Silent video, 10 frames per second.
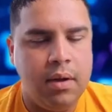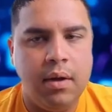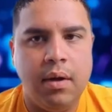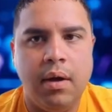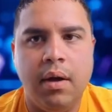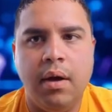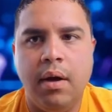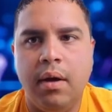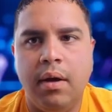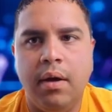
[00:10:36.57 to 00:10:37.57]

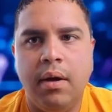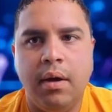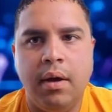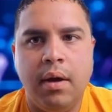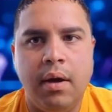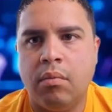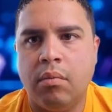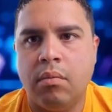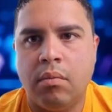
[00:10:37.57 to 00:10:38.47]
No one is speaking in this clip.